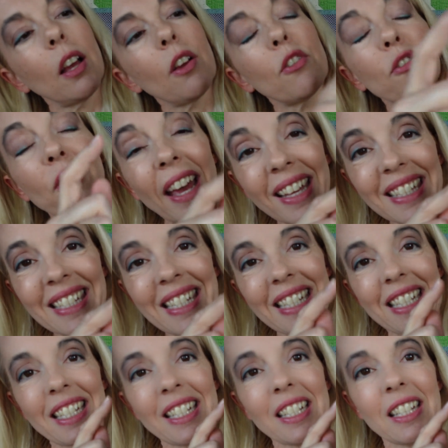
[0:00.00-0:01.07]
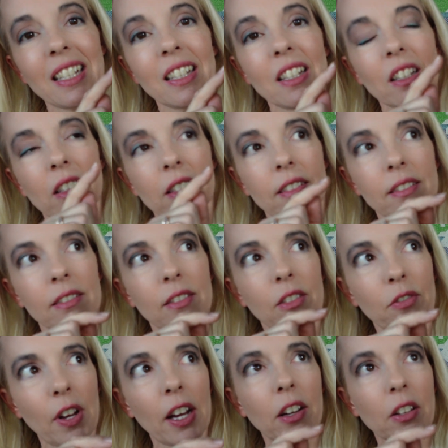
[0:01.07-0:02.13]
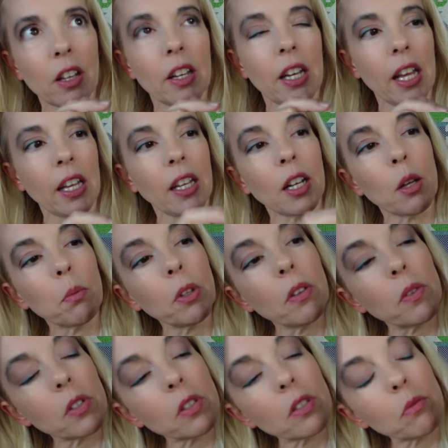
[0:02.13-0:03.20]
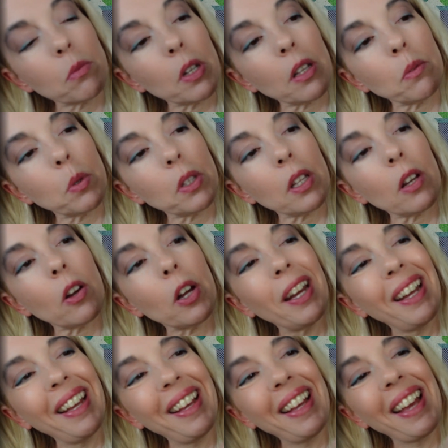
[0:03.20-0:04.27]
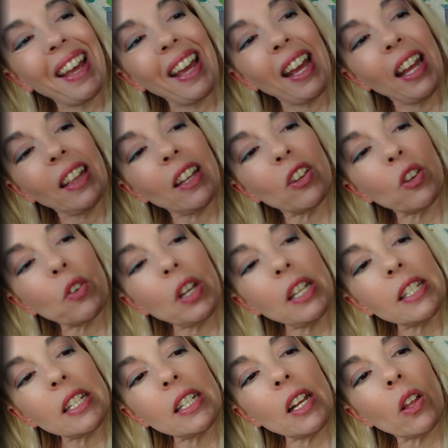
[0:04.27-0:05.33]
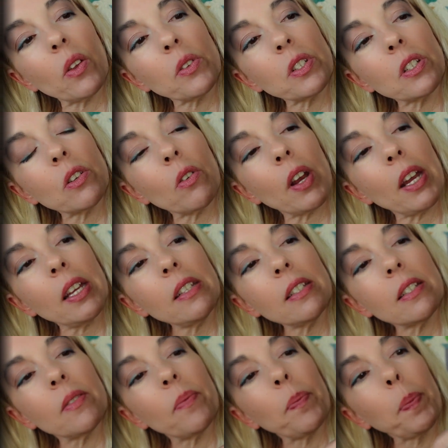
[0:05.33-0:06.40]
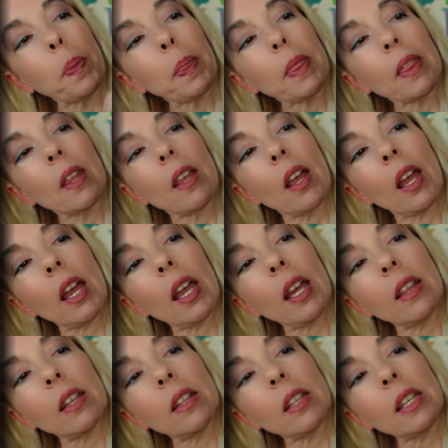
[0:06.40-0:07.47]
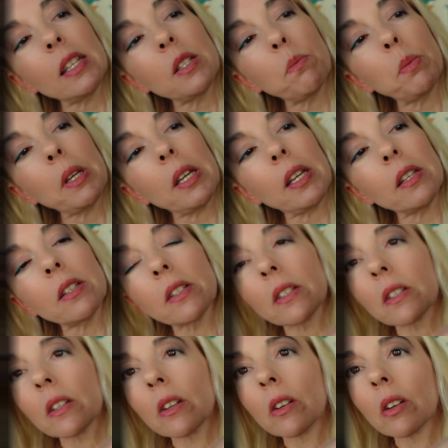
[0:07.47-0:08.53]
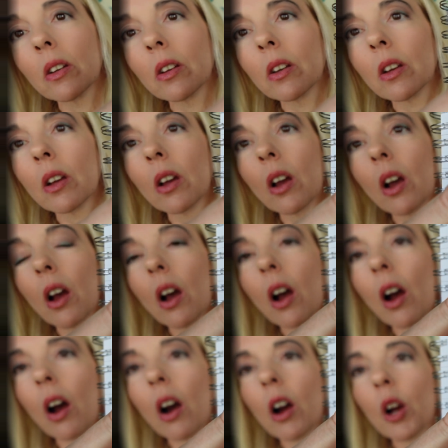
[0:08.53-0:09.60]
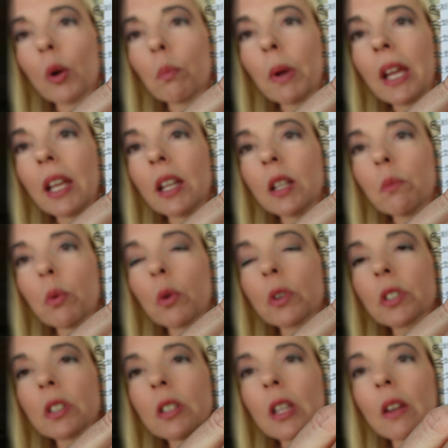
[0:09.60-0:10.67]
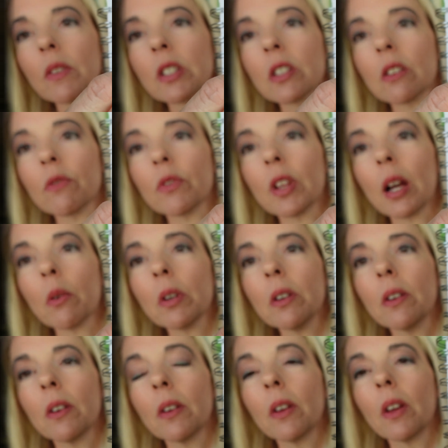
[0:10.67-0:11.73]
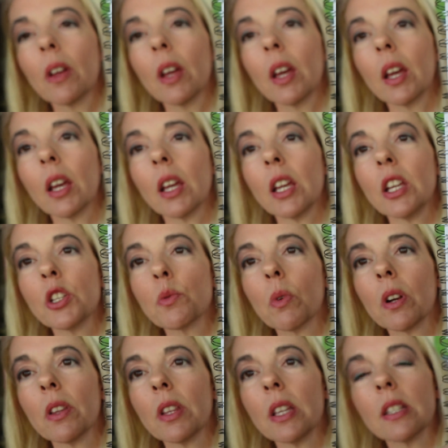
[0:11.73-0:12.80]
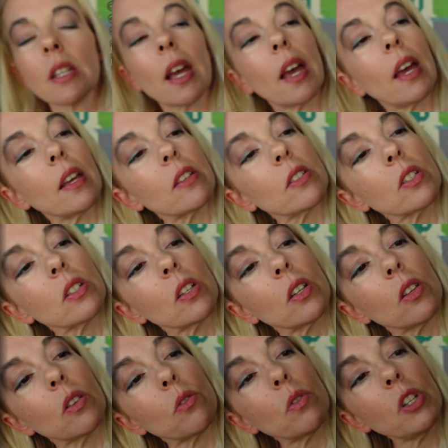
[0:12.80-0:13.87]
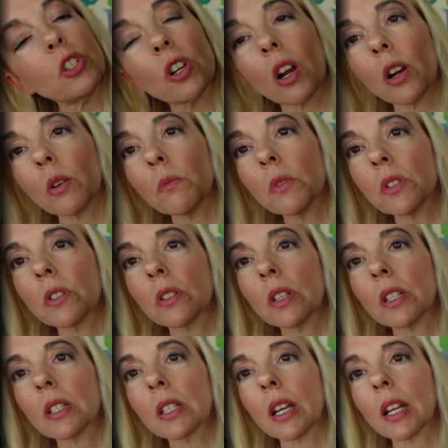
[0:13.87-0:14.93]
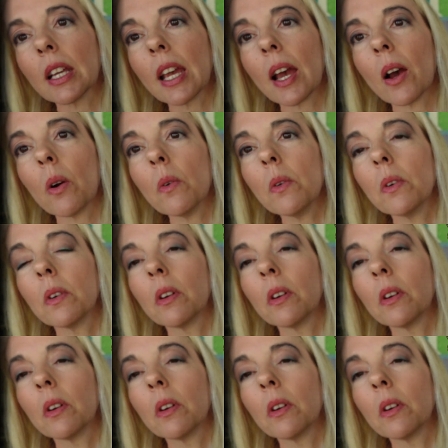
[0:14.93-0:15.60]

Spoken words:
faceted, fireline agate, I believe is what they are. They're greens and yellows and grays. And then these beads are painted porcelain. They have a sunflower. Each one of these has 3 charms. It's got a cow,